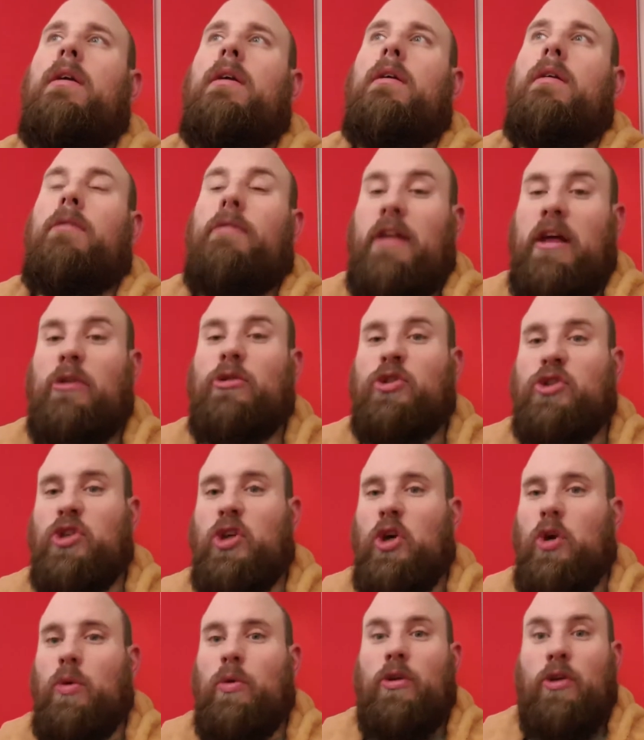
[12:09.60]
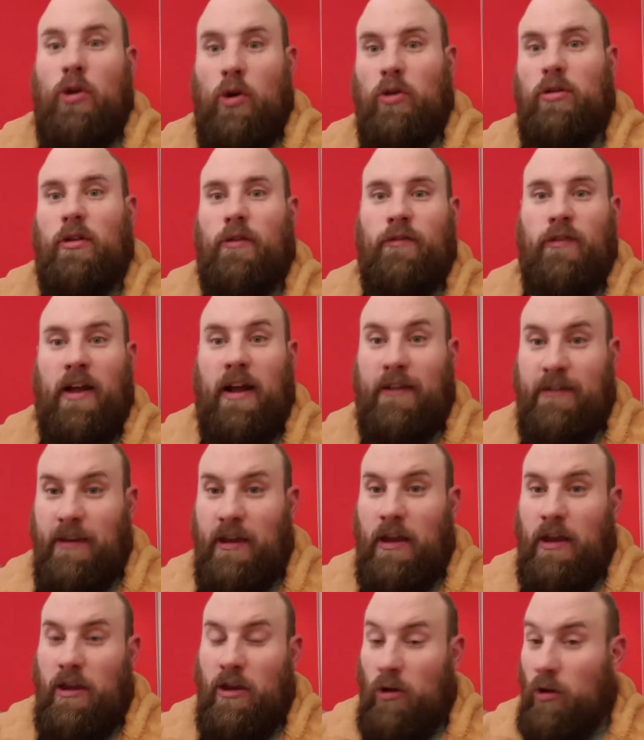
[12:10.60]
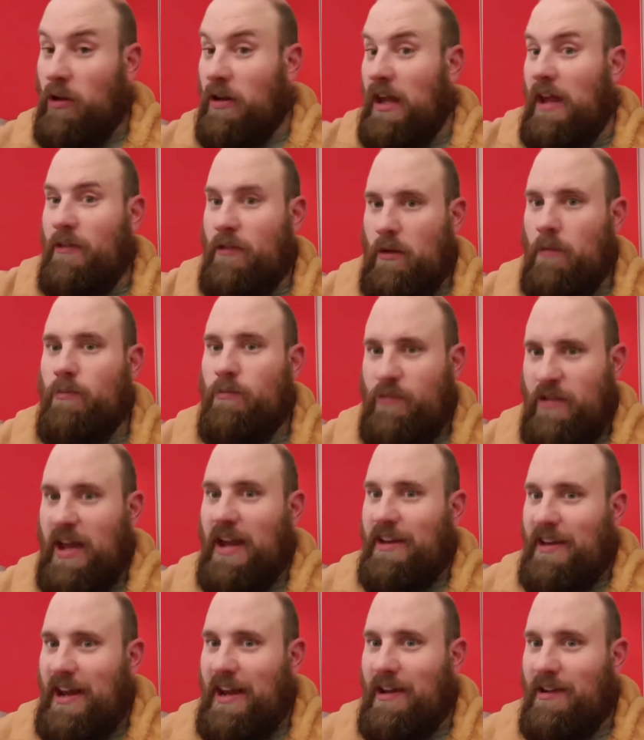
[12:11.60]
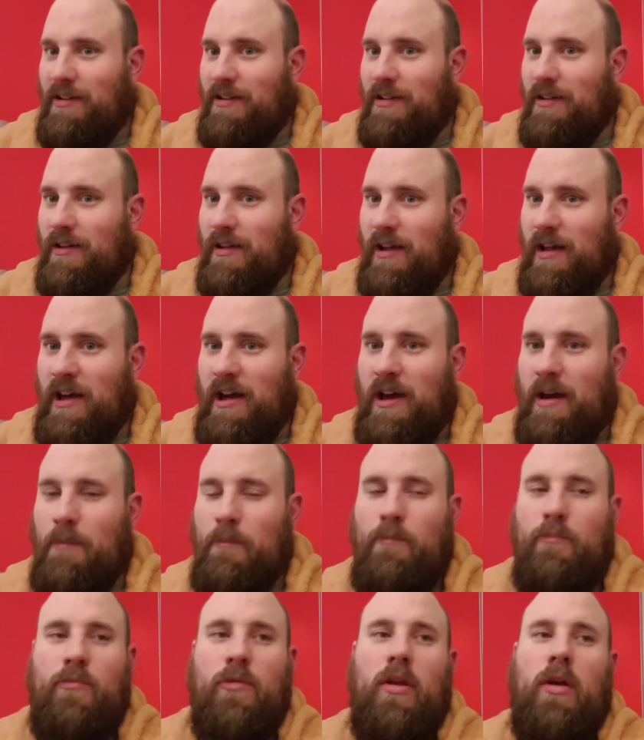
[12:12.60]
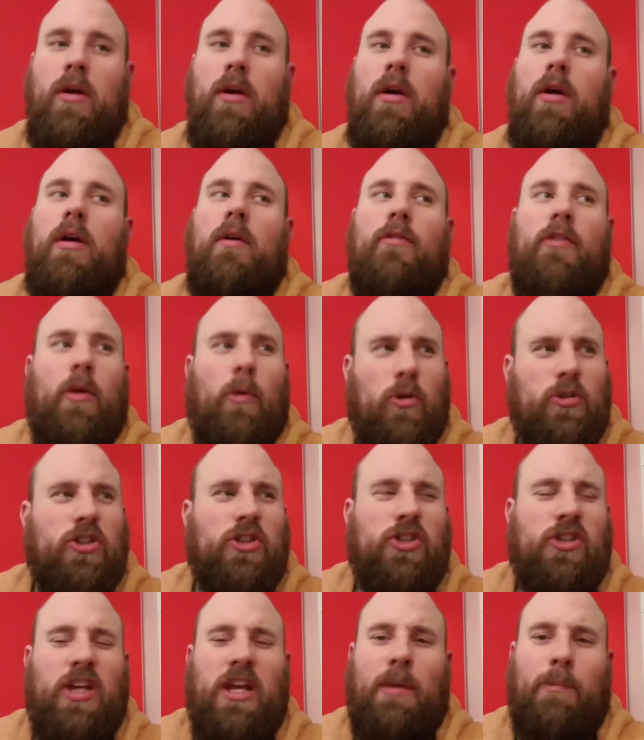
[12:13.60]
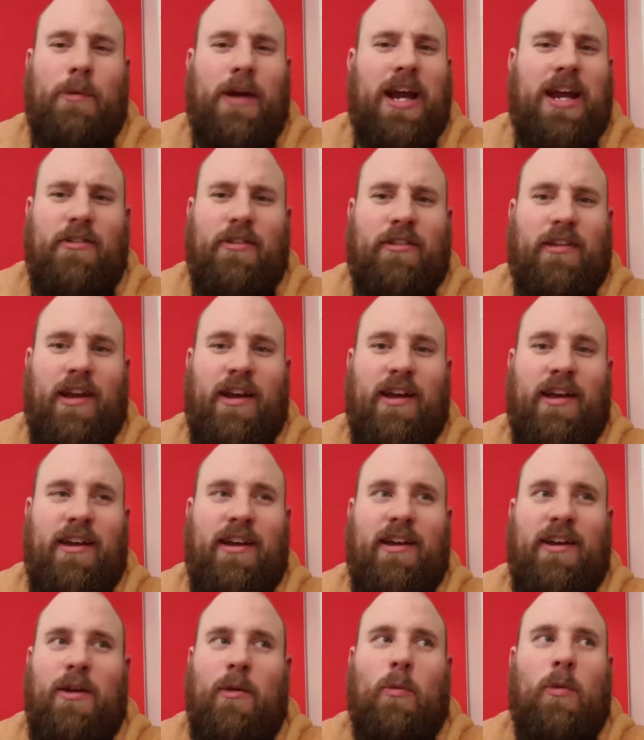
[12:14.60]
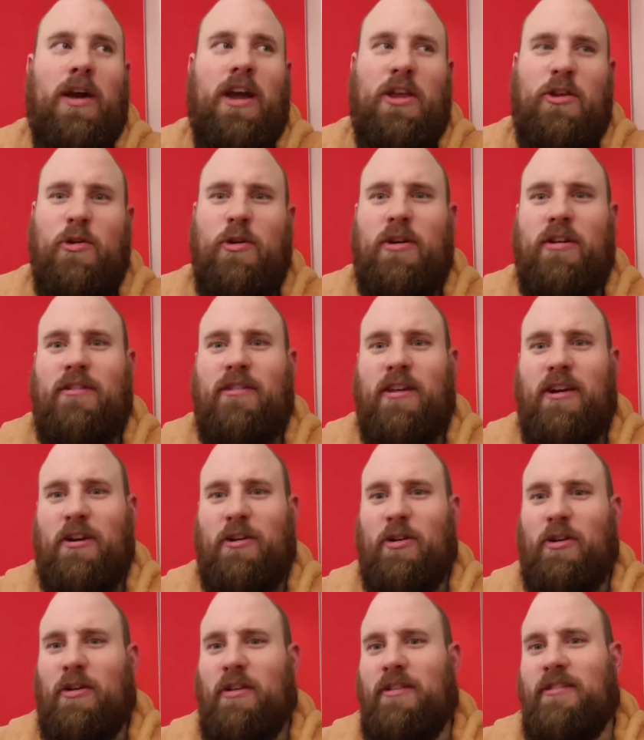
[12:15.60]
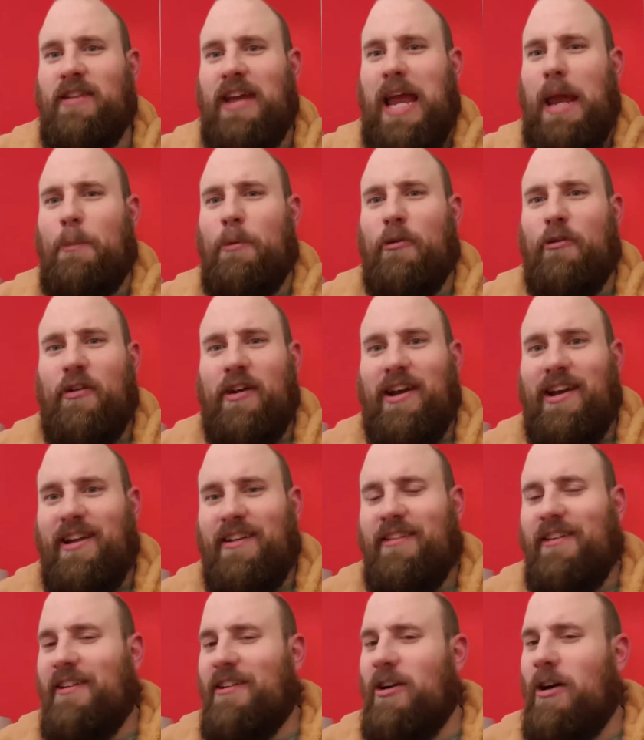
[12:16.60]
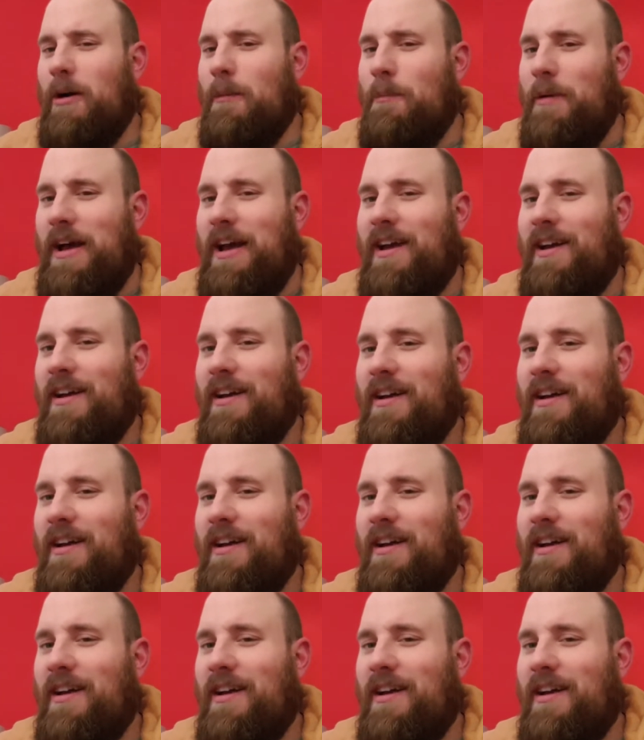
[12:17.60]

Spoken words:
they'll shoot, you'll deflect it, you'll hit them, they're dead. There was a cheat back in the day where you could turn on a saber realistic combat